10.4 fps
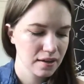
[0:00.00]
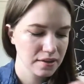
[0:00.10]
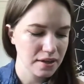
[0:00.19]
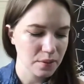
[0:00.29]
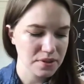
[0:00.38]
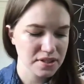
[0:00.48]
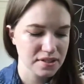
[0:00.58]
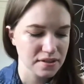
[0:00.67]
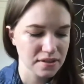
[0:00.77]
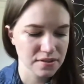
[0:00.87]
there
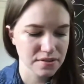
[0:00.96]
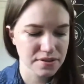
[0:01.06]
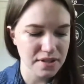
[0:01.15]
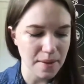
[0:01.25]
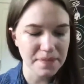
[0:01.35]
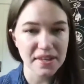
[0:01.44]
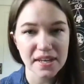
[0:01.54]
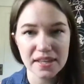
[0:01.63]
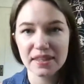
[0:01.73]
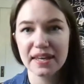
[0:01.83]
was something
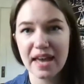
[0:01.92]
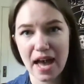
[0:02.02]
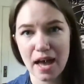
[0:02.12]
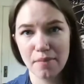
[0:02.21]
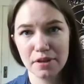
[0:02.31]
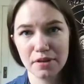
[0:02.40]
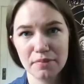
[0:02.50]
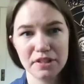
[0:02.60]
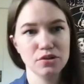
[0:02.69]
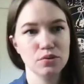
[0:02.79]
in the gap
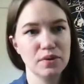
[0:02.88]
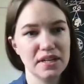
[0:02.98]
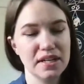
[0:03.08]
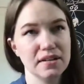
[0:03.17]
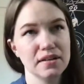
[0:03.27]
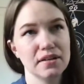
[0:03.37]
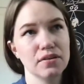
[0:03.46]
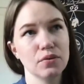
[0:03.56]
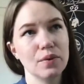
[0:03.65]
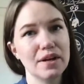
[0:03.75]
between
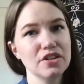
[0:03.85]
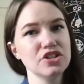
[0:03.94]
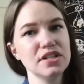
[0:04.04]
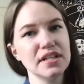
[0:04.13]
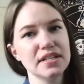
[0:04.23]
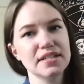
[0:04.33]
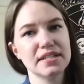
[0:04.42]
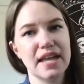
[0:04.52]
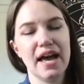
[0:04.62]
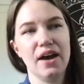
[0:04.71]
where she is
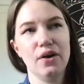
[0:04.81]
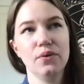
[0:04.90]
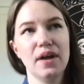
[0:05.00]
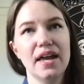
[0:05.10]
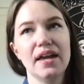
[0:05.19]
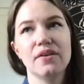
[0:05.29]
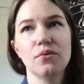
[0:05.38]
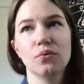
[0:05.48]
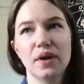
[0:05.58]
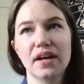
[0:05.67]
now and
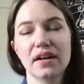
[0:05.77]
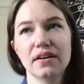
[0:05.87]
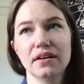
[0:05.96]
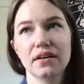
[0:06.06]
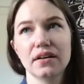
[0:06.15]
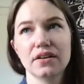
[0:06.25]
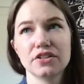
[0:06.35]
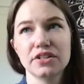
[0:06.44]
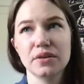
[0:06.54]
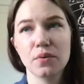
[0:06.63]
where
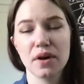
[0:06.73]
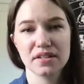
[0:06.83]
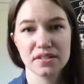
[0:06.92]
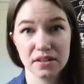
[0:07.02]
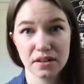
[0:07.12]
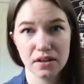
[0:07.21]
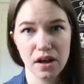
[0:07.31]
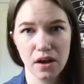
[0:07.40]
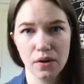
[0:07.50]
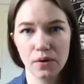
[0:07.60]
she wants to
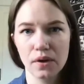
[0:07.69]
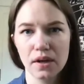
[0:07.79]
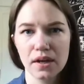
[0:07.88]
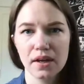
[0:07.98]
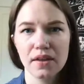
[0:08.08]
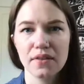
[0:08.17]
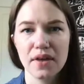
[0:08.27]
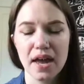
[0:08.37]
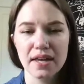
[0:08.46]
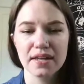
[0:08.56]
go
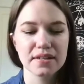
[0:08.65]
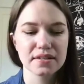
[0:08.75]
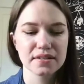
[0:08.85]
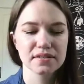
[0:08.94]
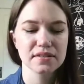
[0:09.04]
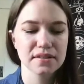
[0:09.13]
that is,